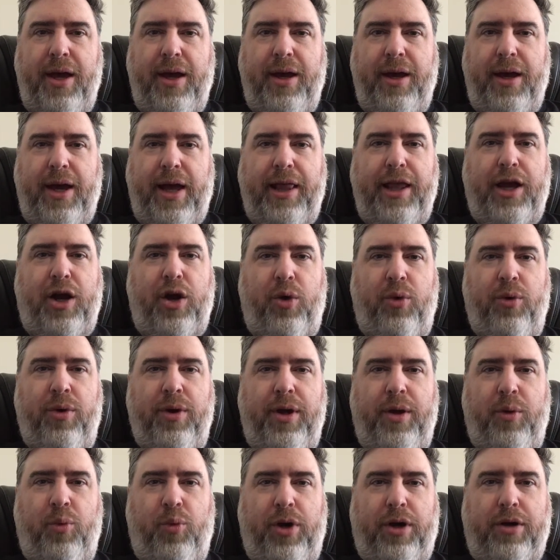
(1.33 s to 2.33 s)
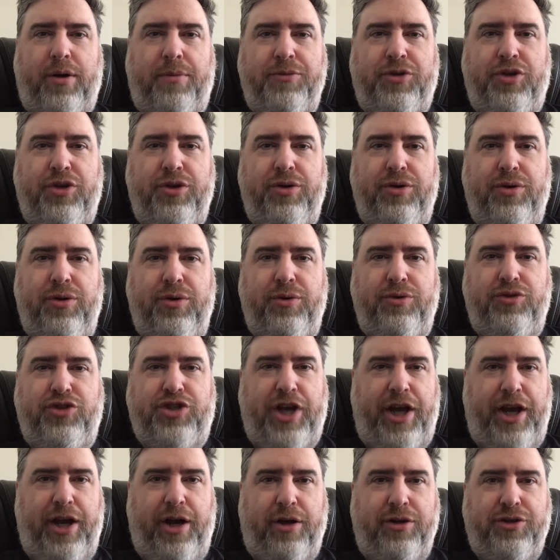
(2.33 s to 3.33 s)
Hello, and welcome to
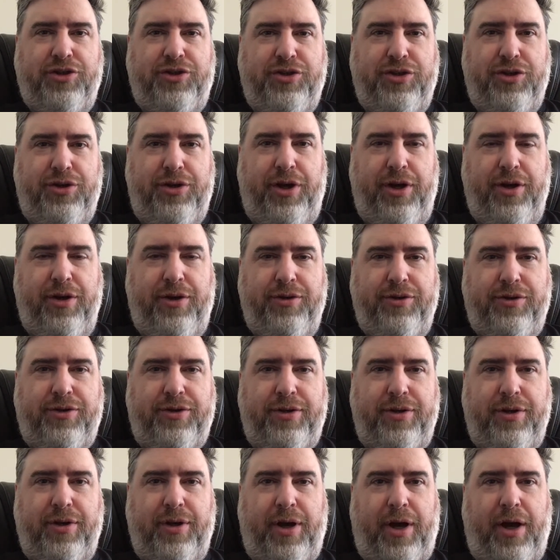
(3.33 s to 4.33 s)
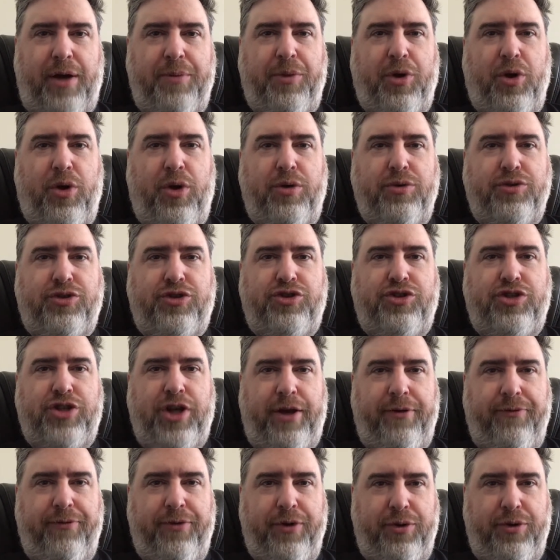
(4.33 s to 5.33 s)
JR Studios. I'm your host, Jay
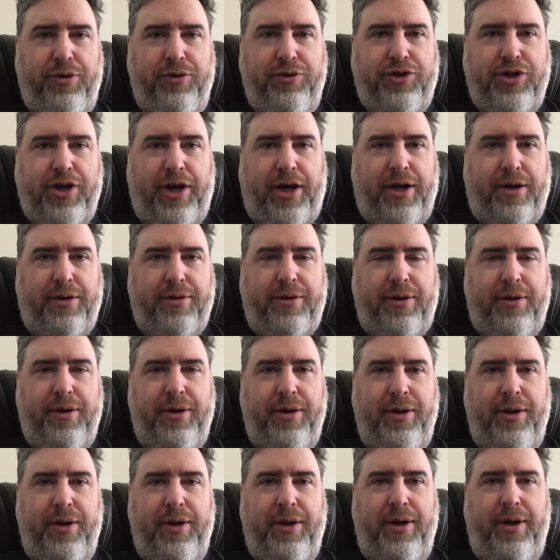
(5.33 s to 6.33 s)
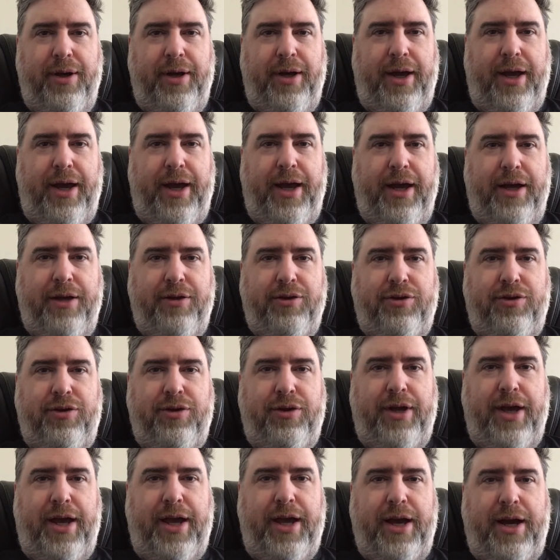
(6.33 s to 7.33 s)
Voodoo Child, and
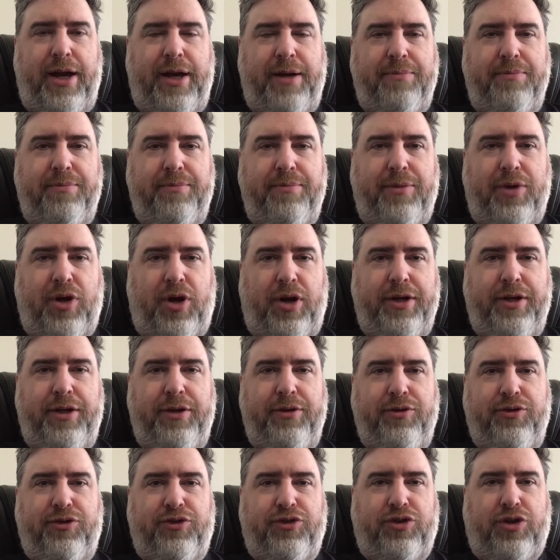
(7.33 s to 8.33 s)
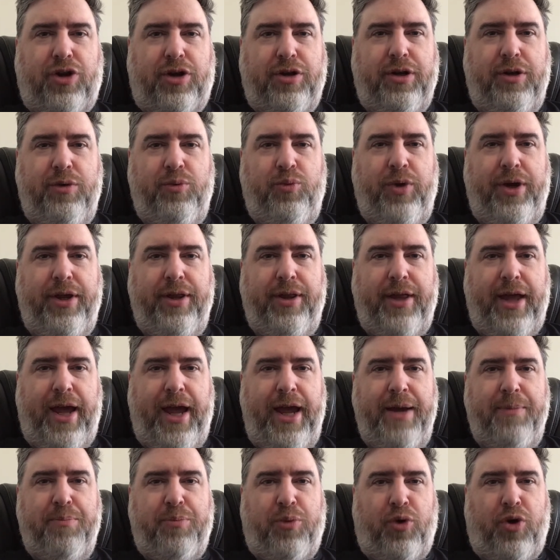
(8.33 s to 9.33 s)
today I'm kind of starting with
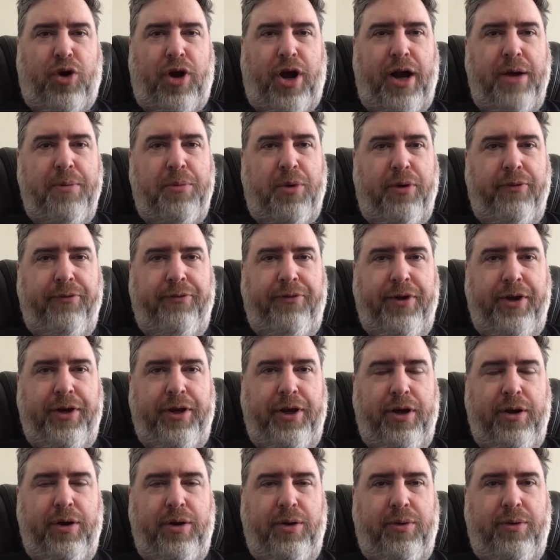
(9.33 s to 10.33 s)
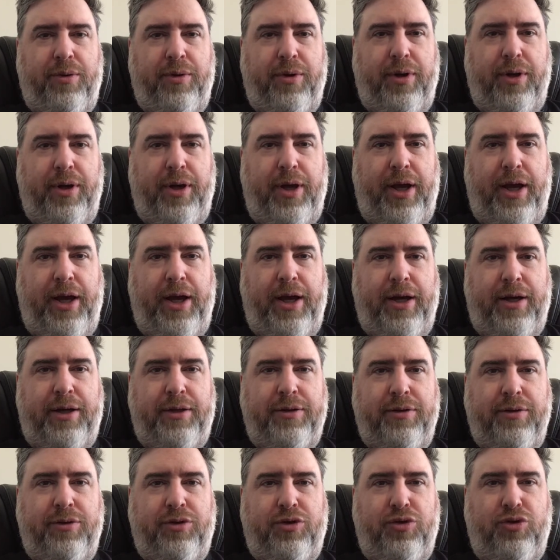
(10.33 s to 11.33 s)
a primer video
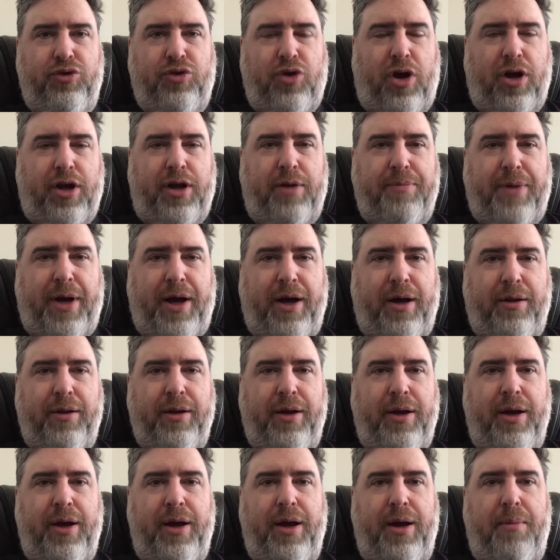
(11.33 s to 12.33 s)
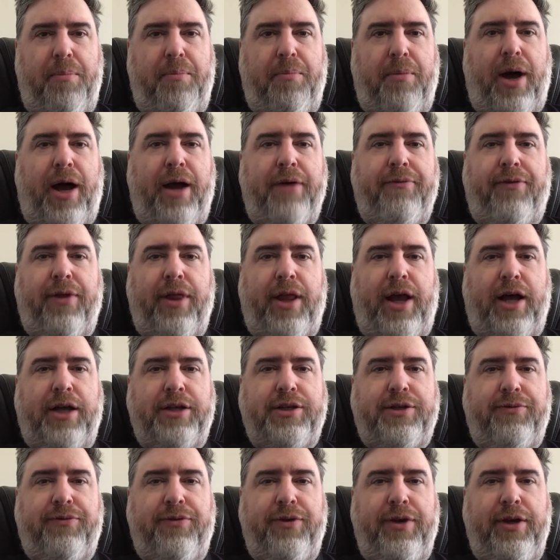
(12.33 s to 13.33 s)
and to talk about my
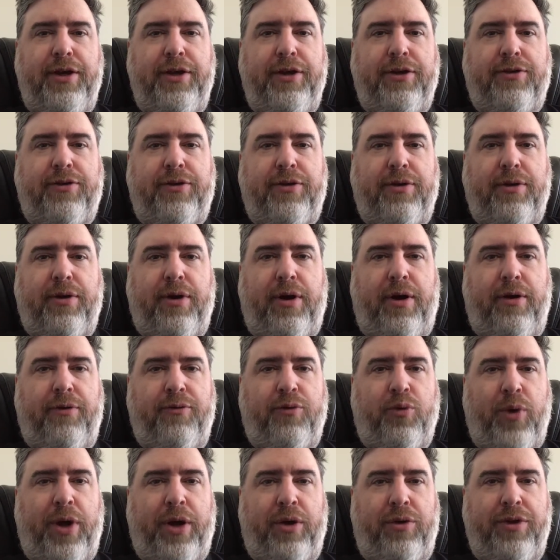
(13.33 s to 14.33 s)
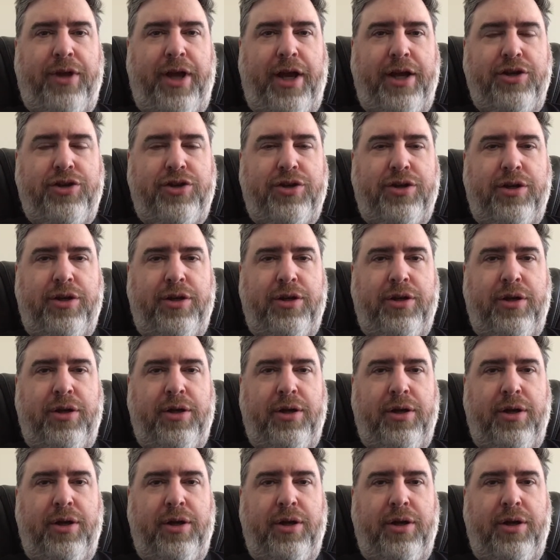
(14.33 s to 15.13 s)
philosophies of Rail Nation